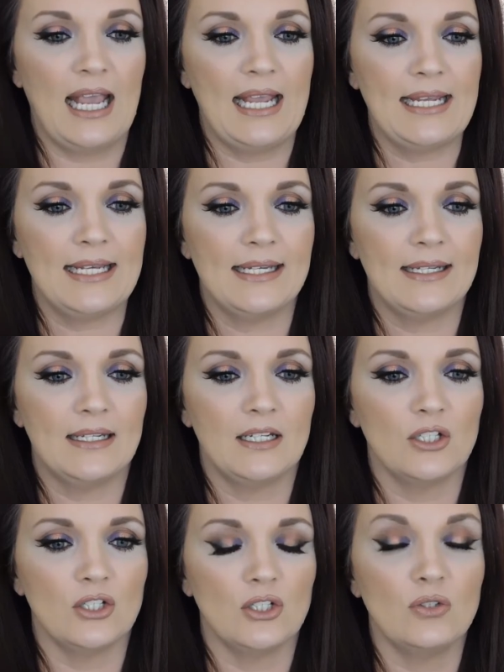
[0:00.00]
And
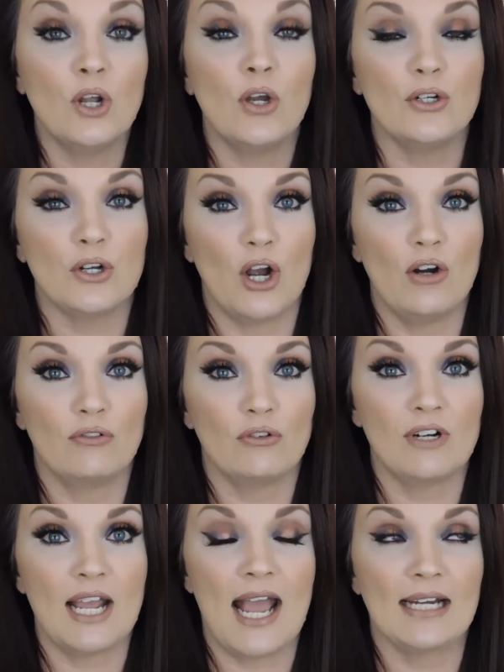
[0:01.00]
you know you're
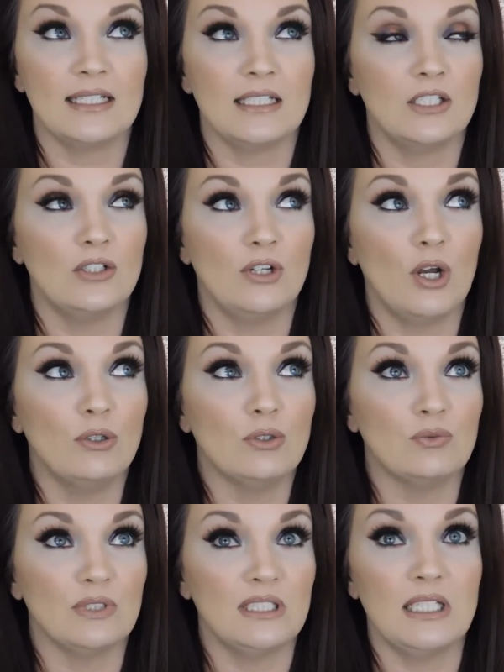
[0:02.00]
overreacting. You know
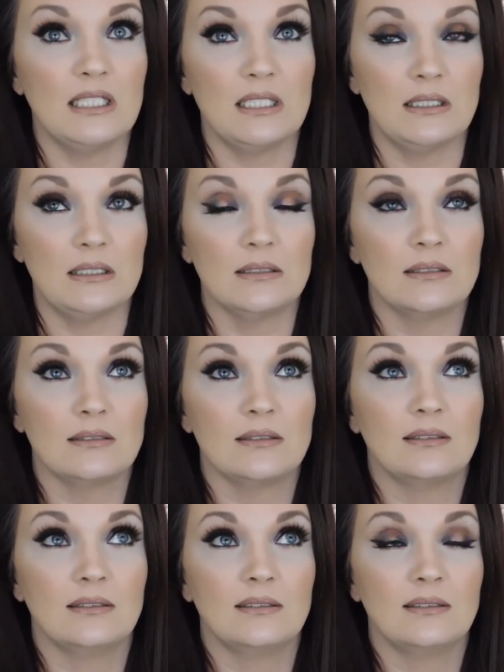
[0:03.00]
it's ridiculous.